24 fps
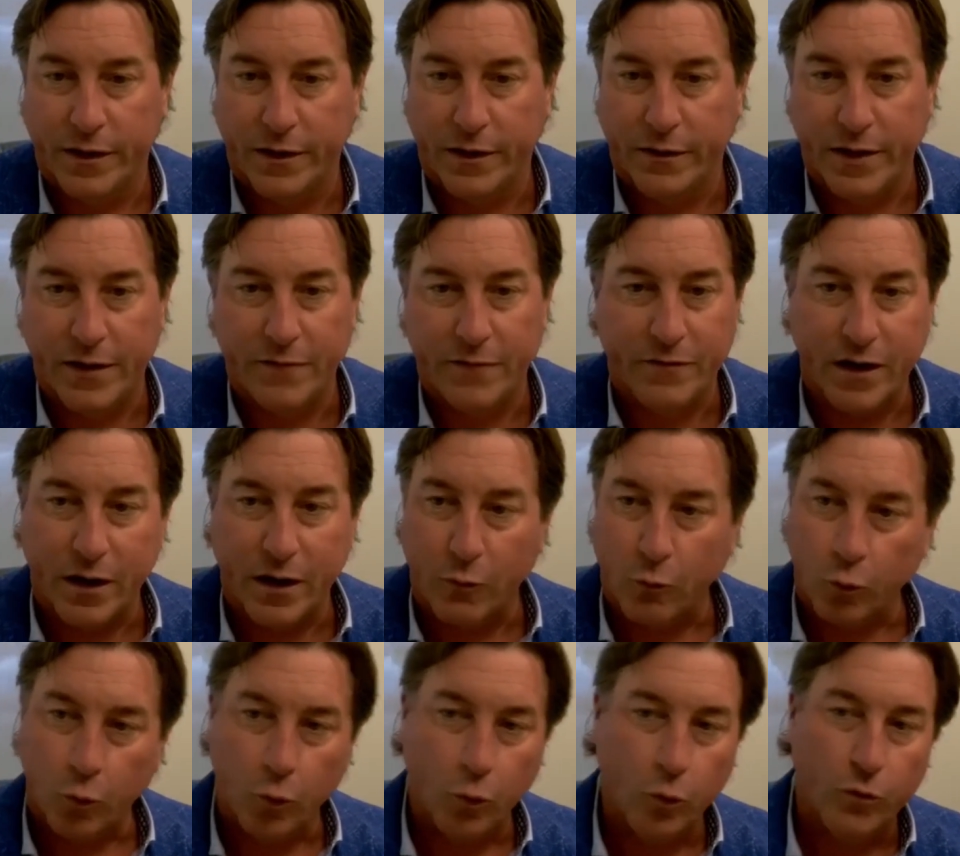and they've
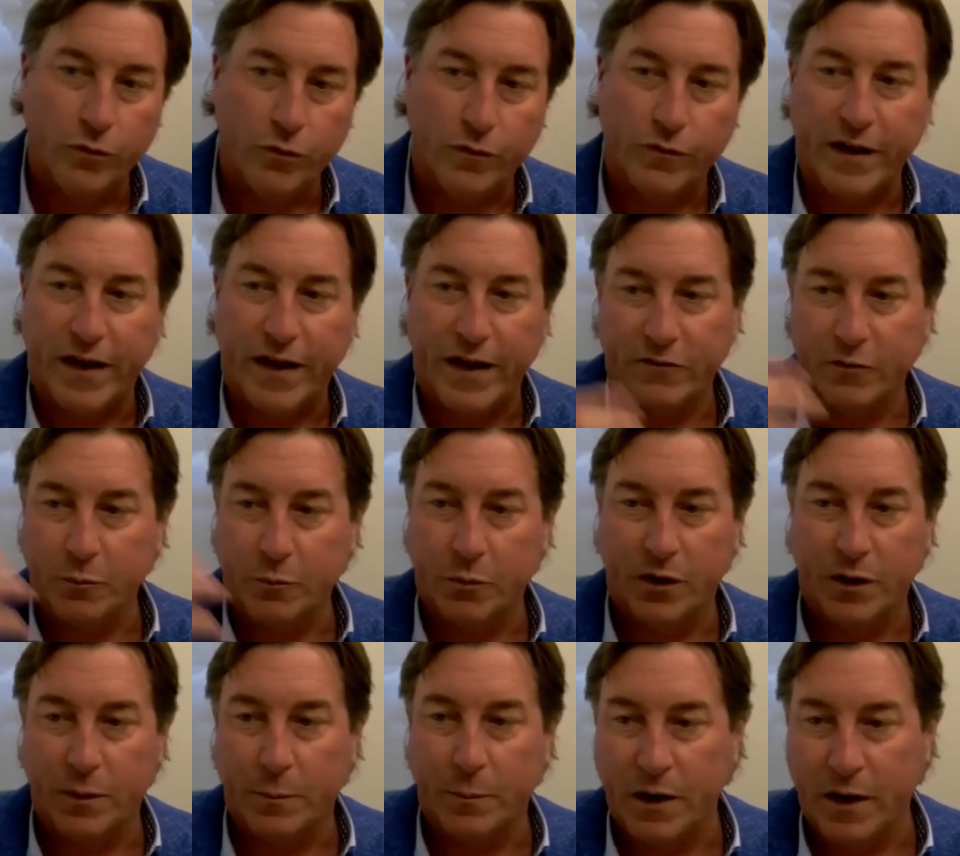got rules that they have to
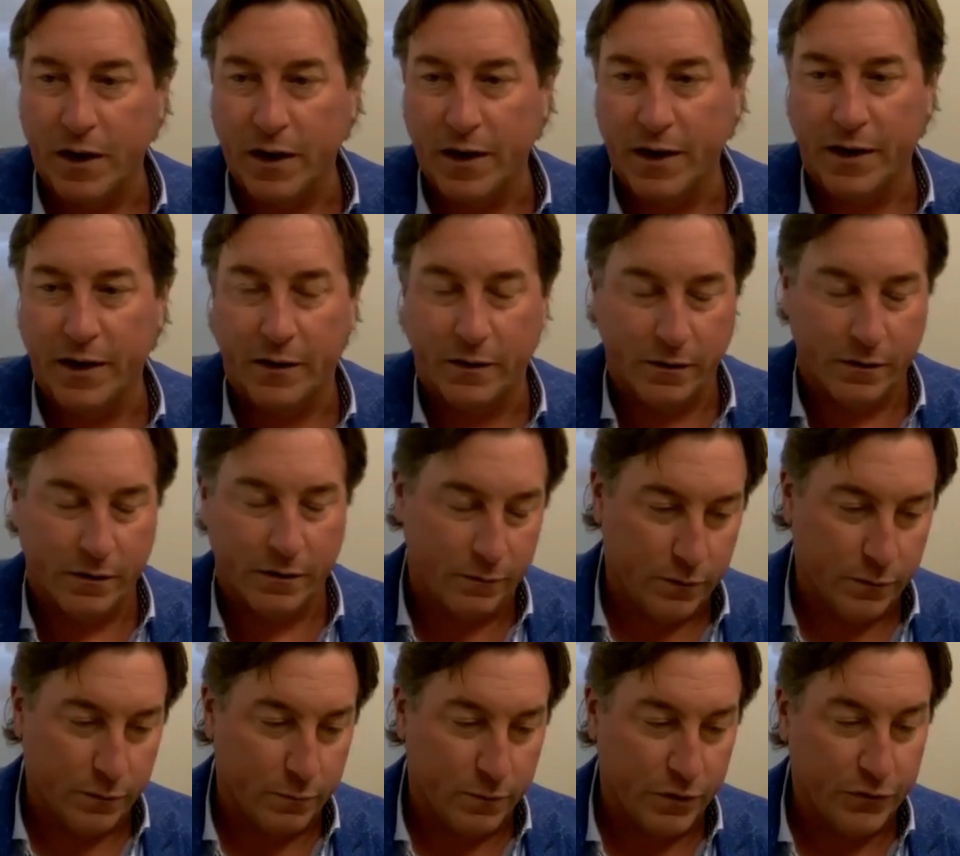play by, or
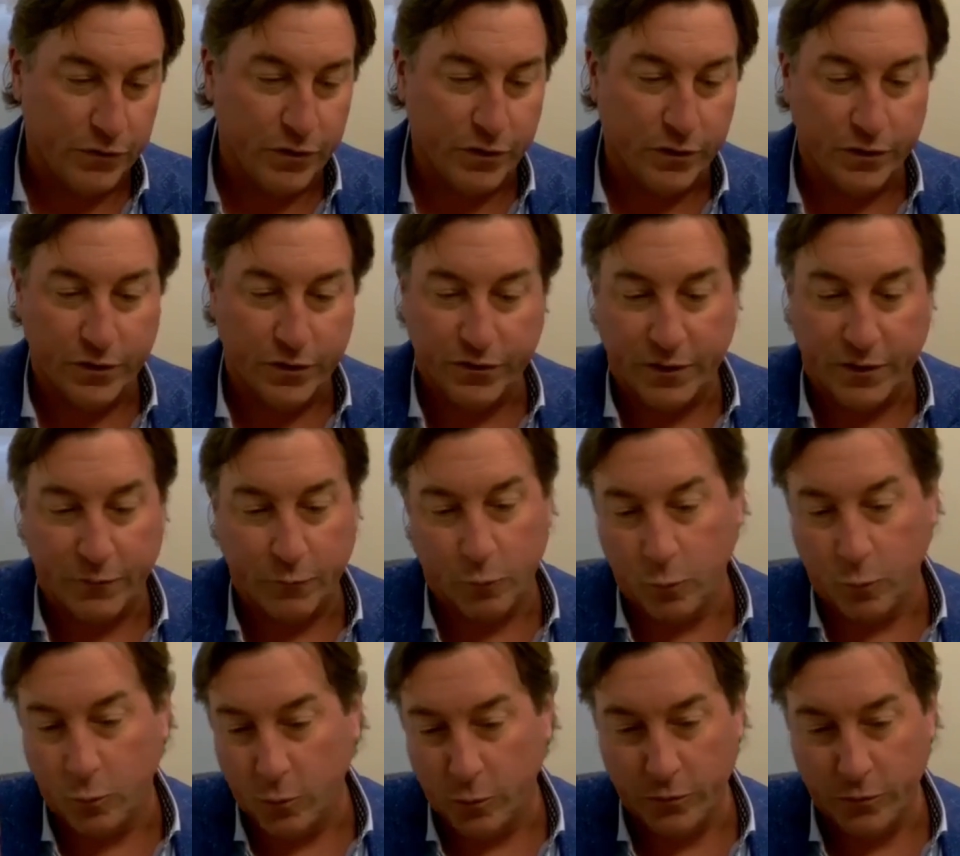the utilities have
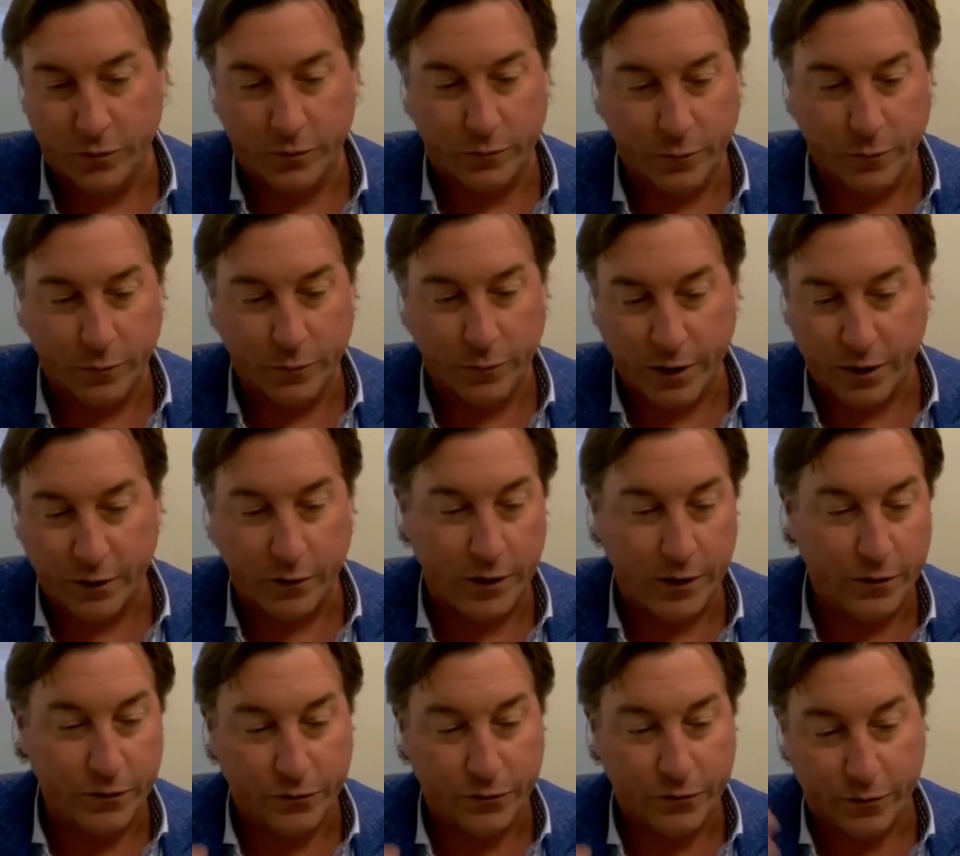rules and
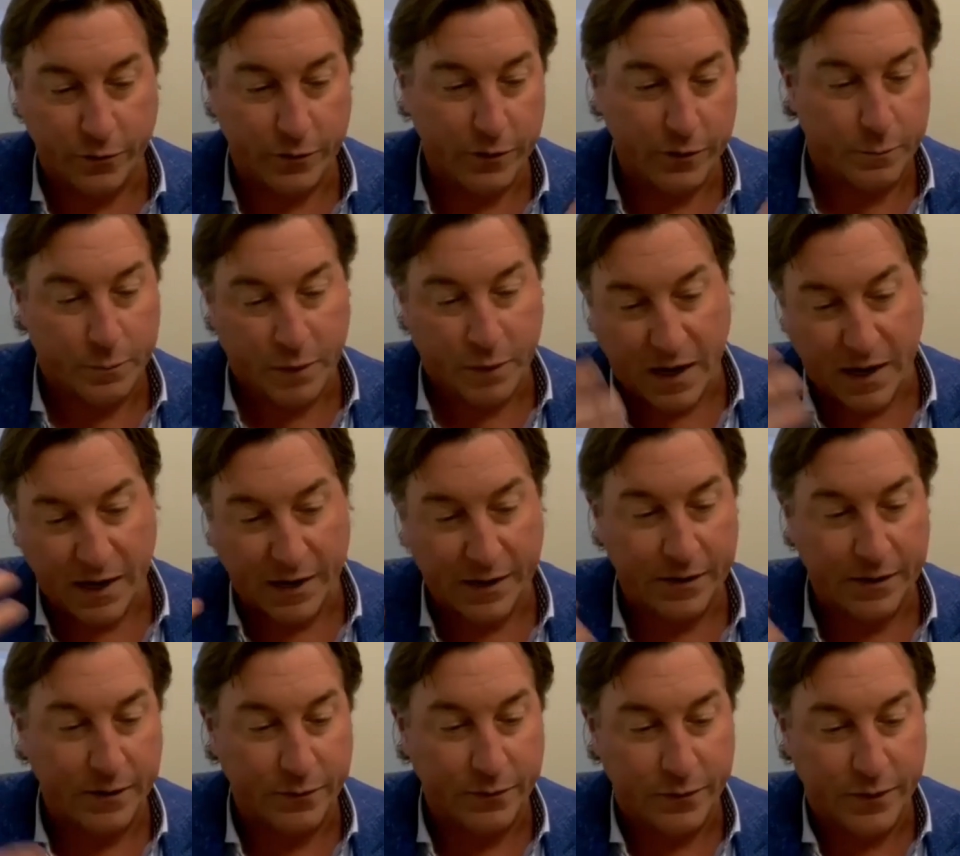regulators are
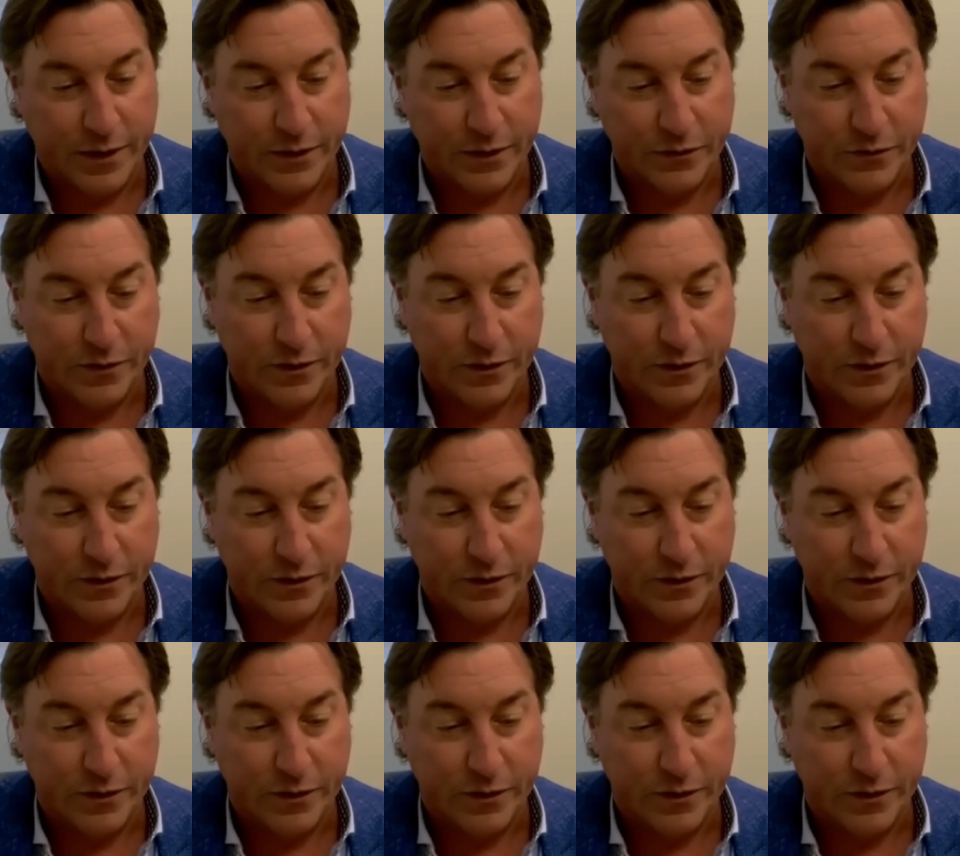behind on things.